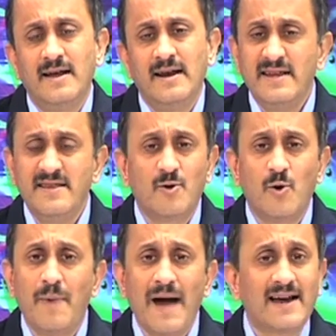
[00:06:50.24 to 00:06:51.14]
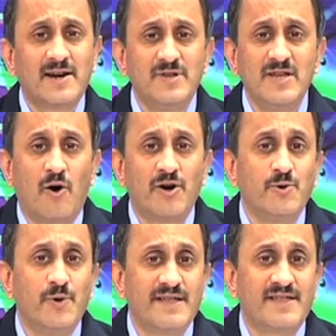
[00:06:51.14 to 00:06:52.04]
Let us go back to the
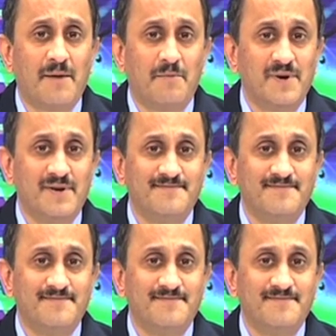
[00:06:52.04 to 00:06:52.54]
audio example,